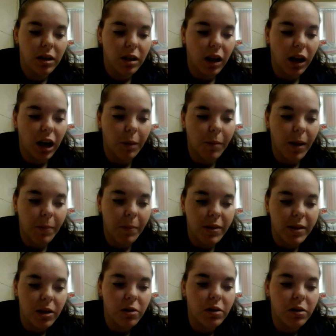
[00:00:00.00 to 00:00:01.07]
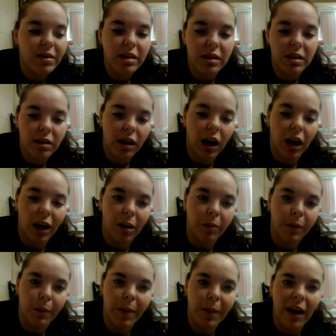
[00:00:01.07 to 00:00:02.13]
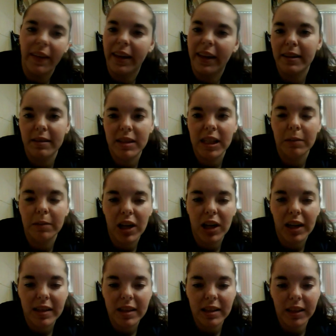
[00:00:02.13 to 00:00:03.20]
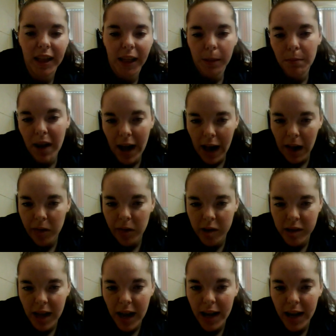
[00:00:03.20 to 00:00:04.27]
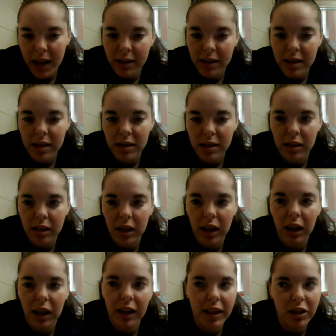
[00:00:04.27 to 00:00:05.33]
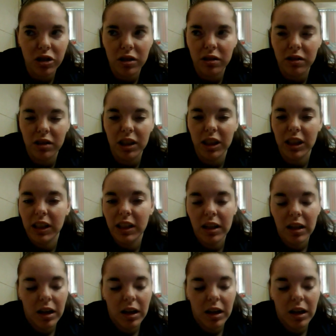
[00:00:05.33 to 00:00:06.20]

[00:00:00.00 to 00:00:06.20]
episodes about like subjects in like math or science, history,